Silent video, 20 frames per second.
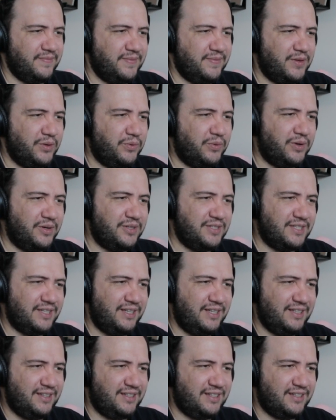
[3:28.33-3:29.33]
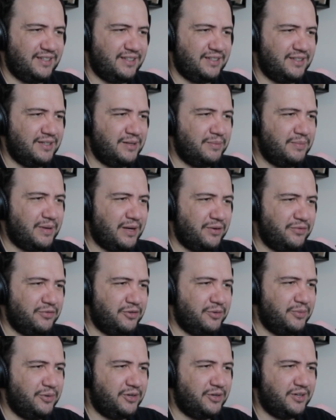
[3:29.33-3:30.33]
Where is Anitta? Come back for
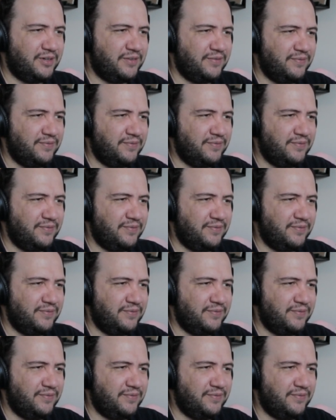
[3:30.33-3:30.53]
more.